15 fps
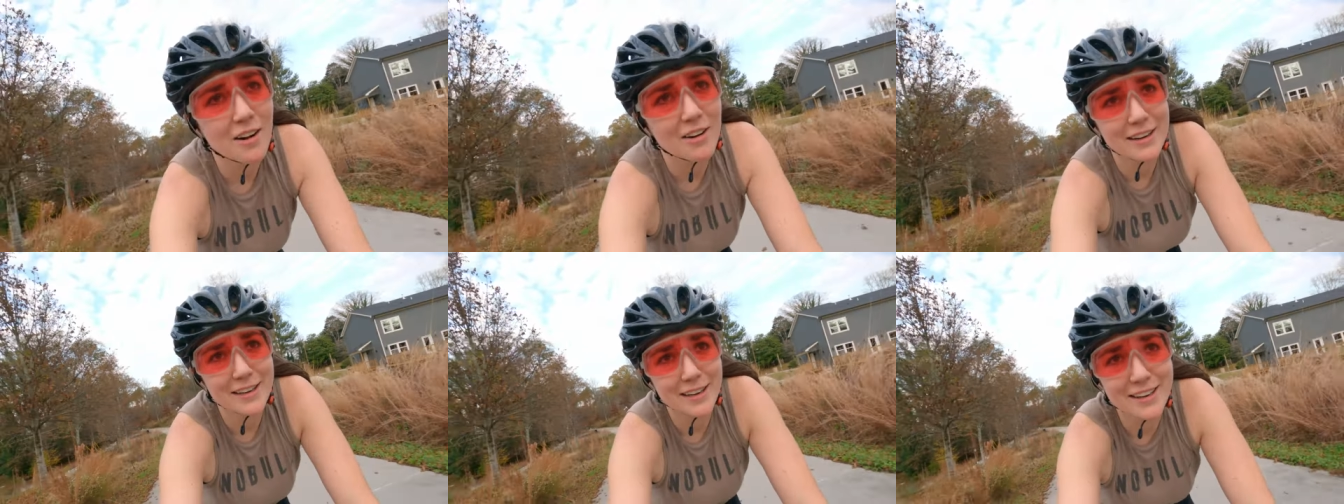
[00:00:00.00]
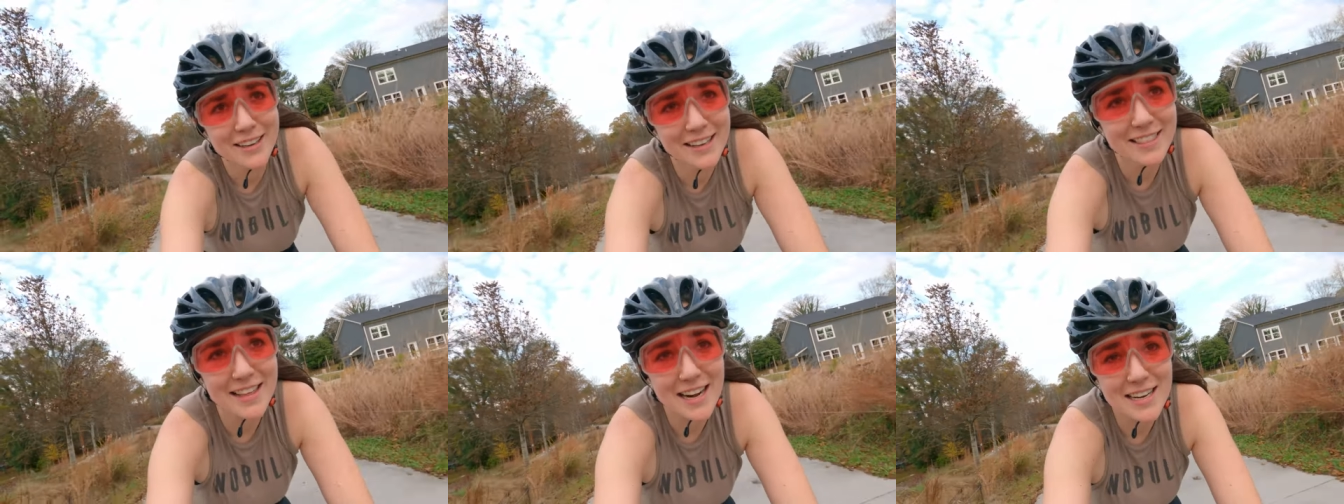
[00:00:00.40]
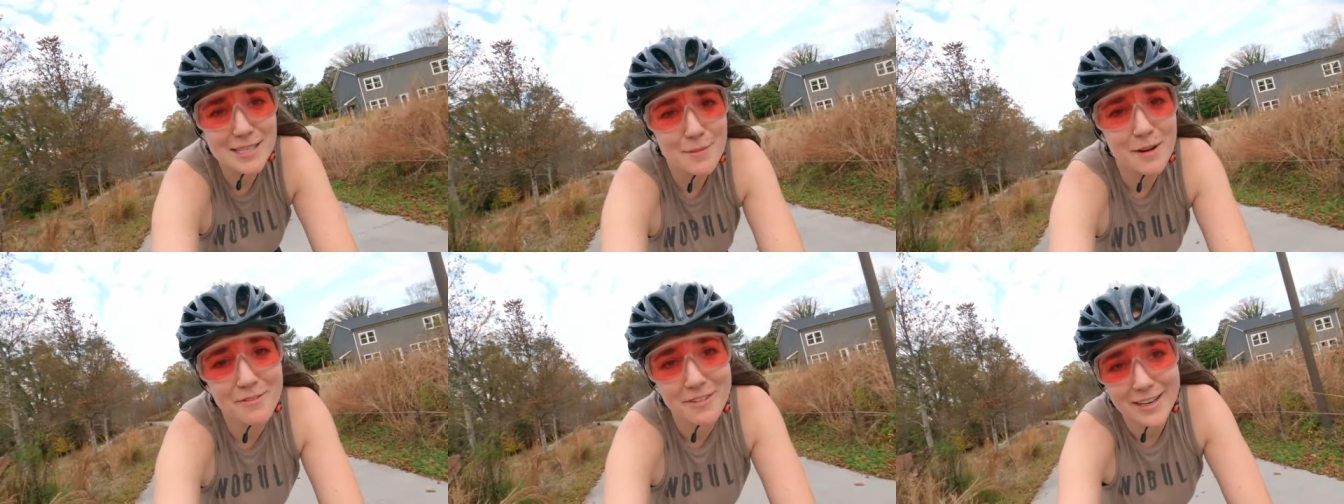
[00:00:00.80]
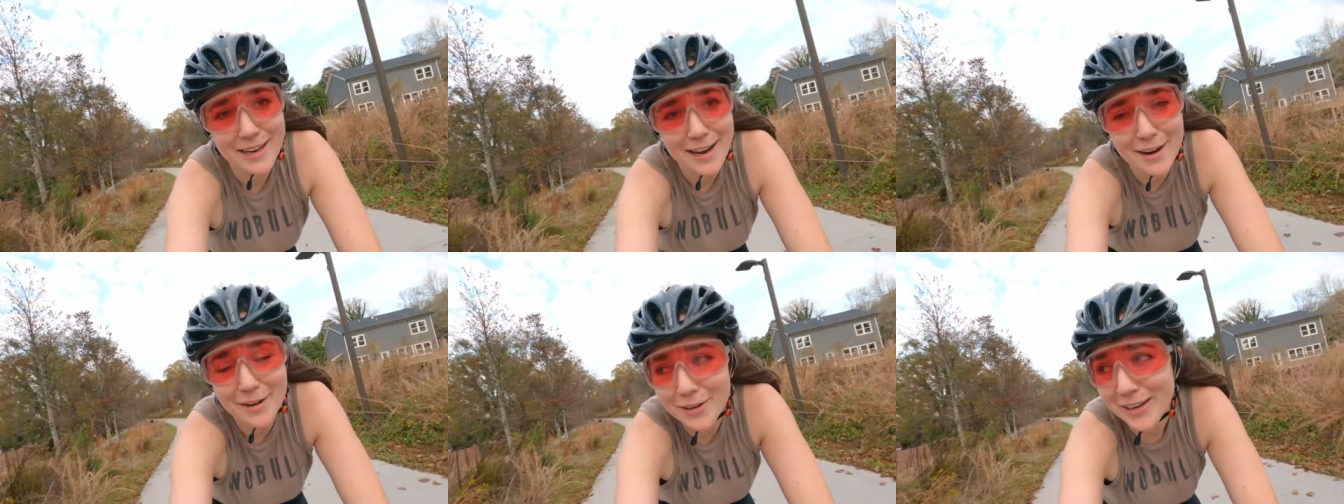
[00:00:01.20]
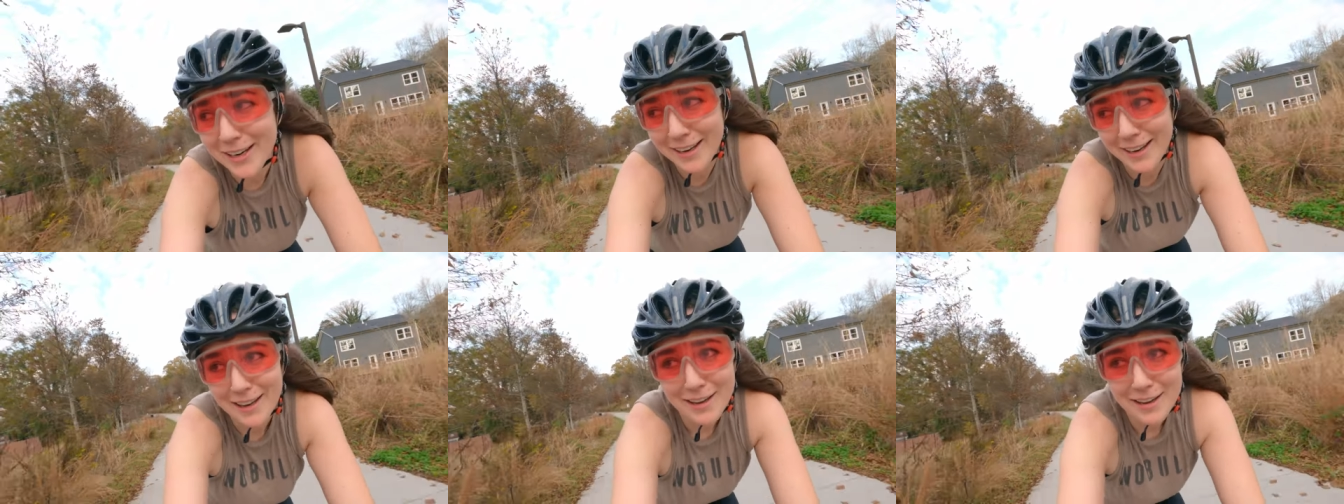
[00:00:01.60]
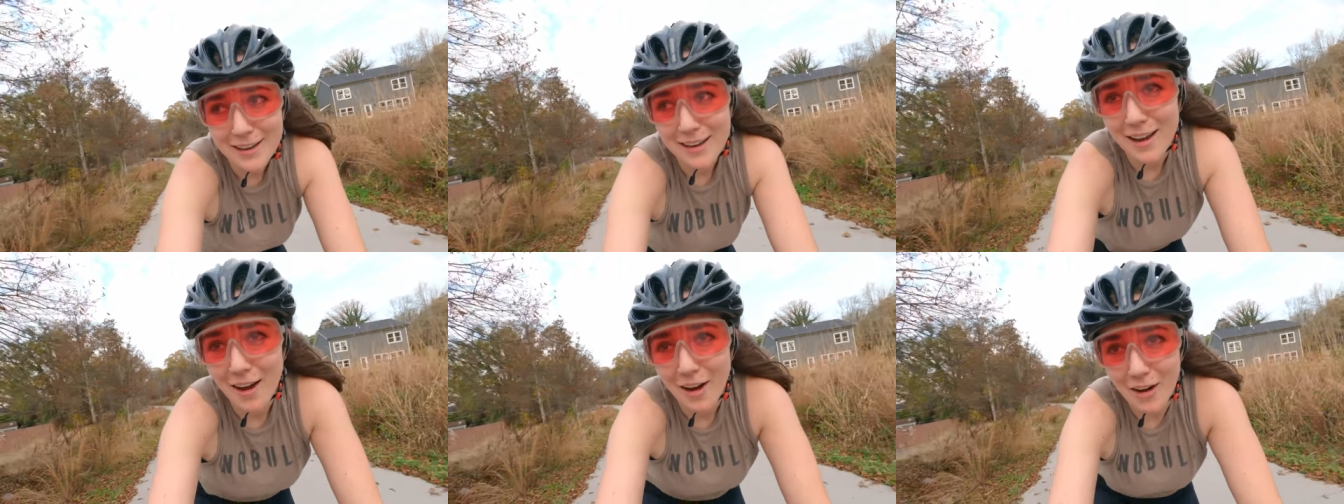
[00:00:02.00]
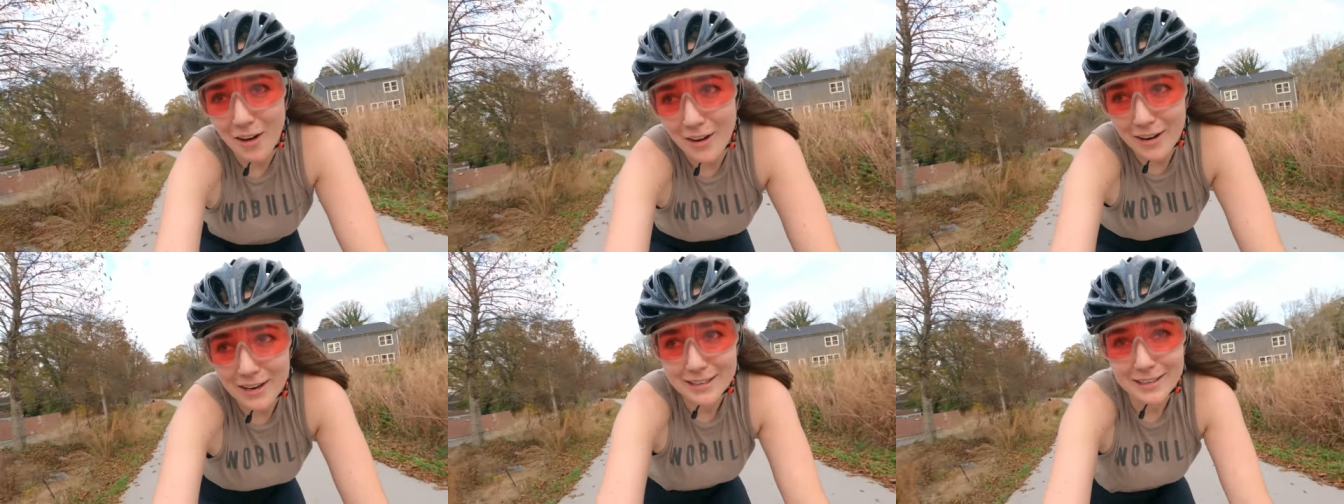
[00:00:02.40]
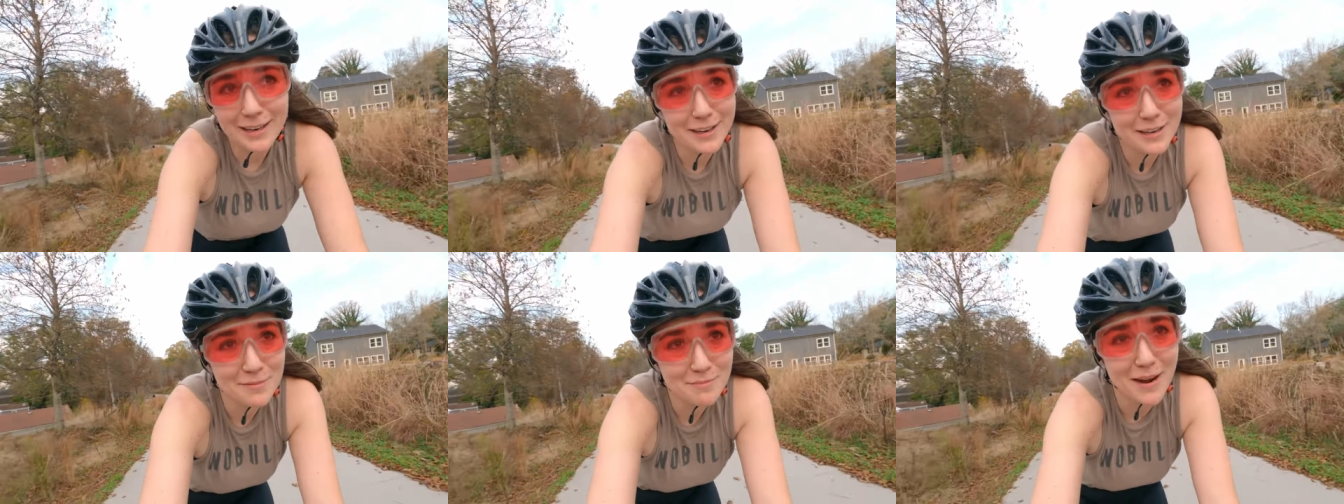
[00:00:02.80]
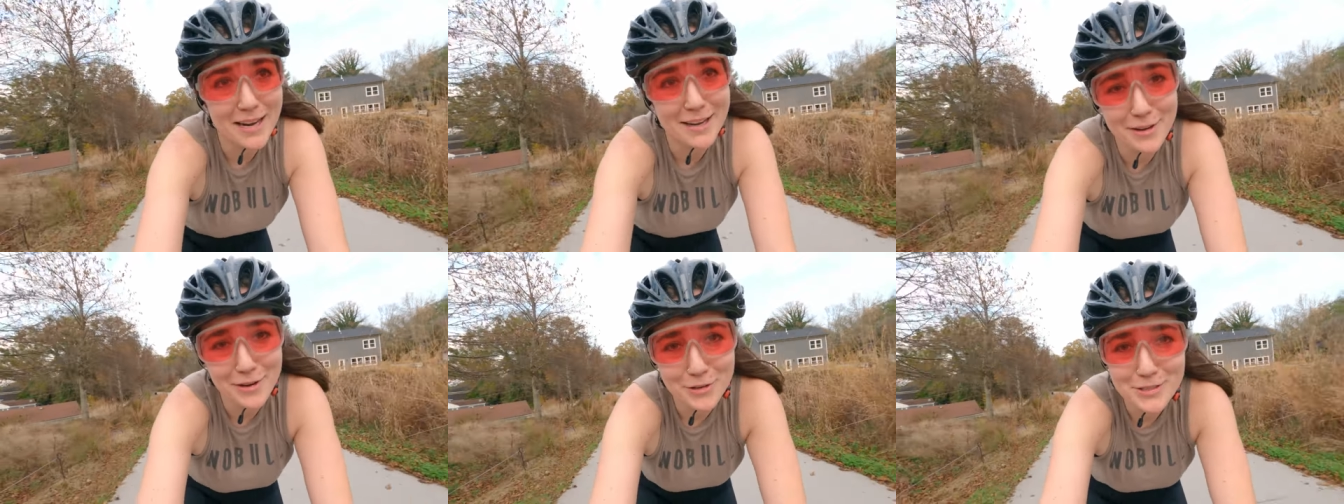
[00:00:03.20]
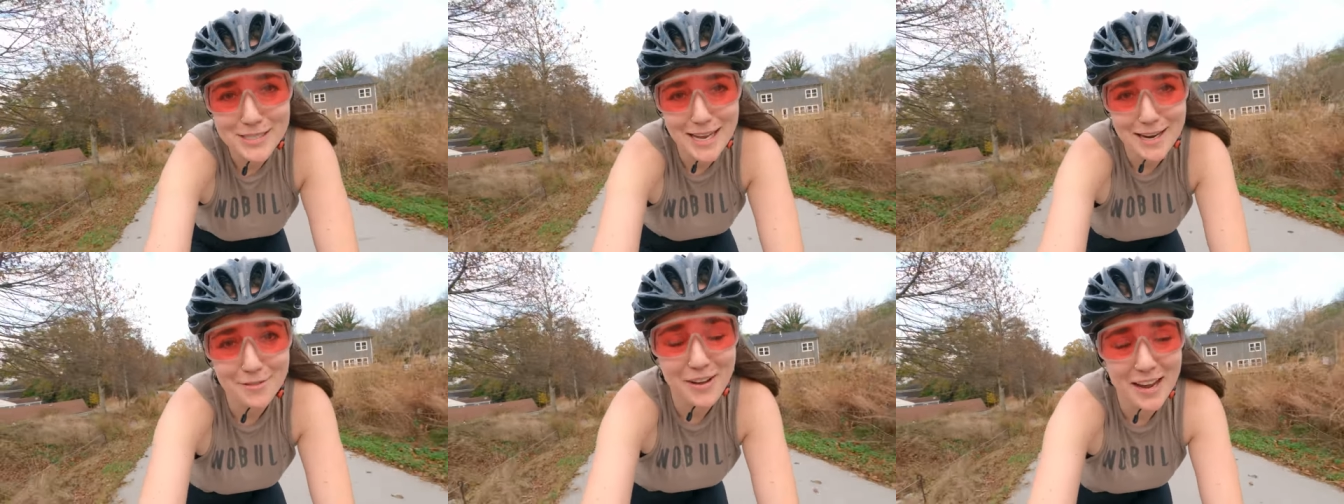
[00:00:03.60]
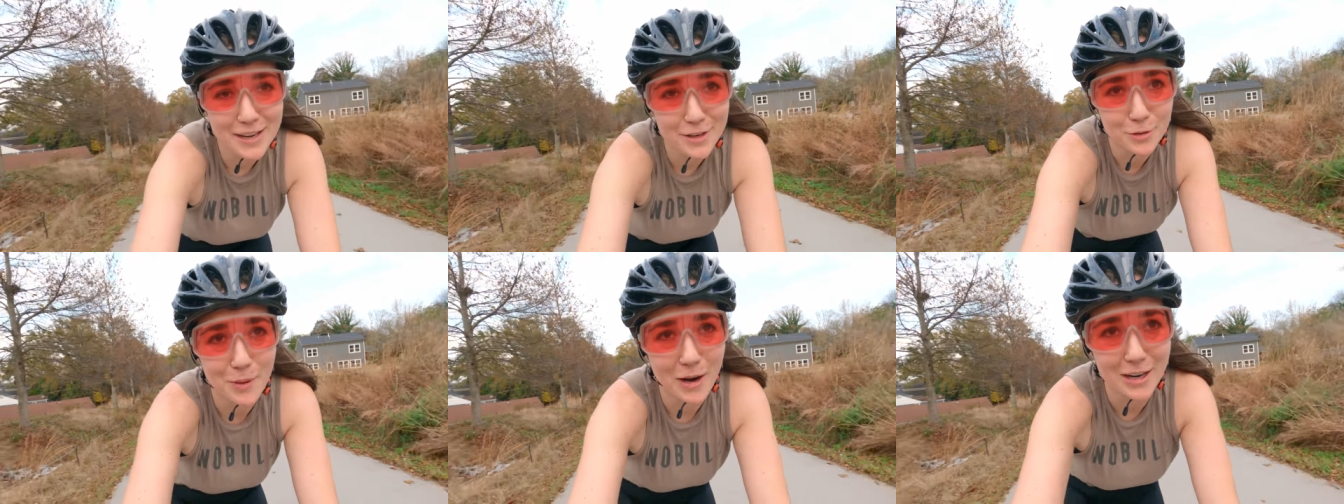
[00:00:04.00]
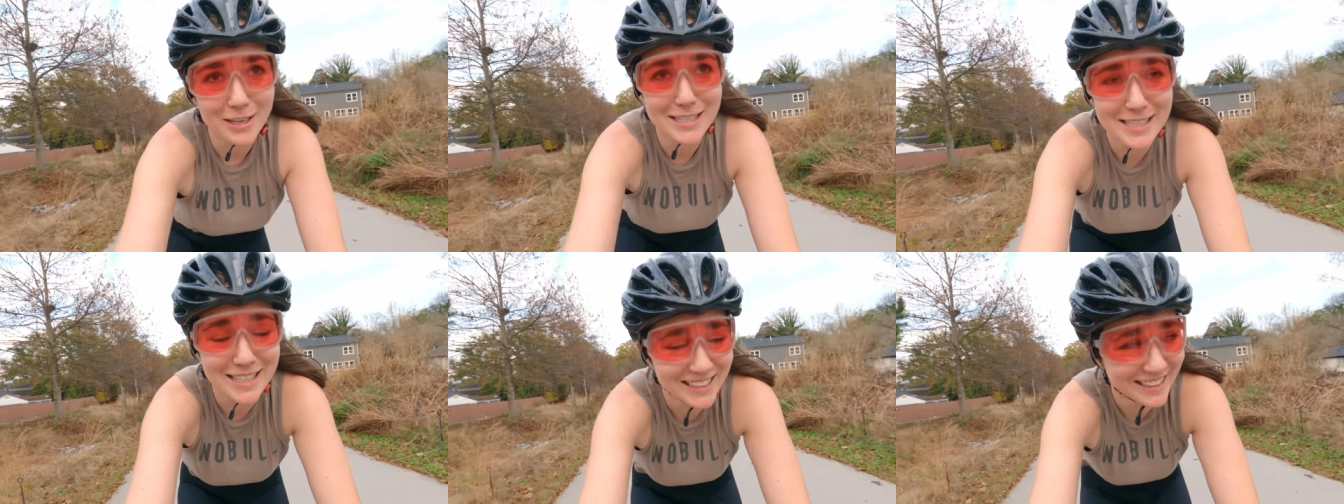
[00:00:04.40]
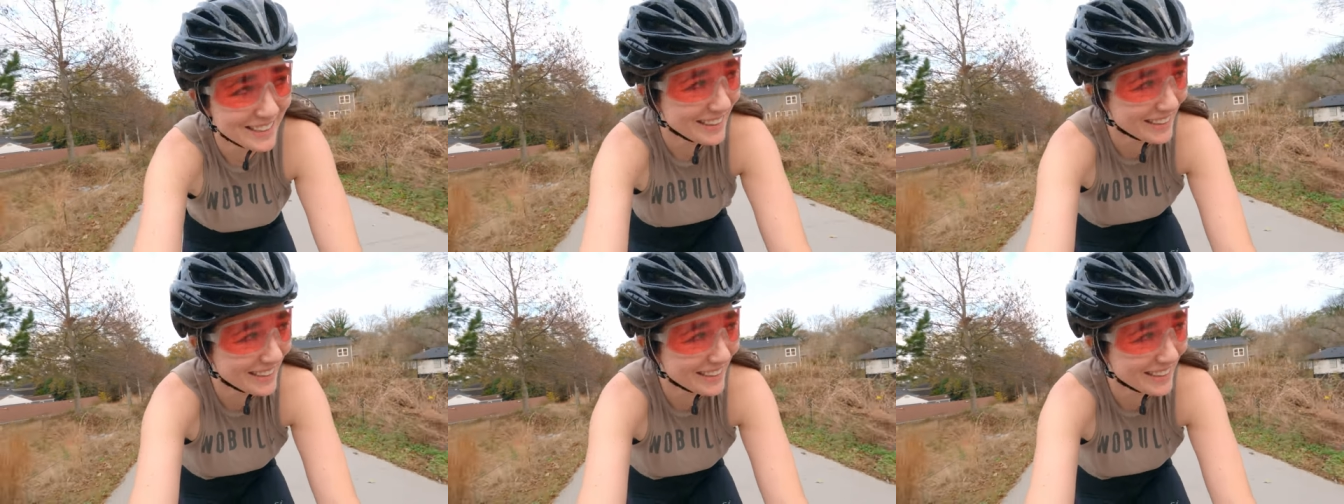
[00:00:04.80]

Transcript: All right, y'all, that is my video on my new set of handlebars.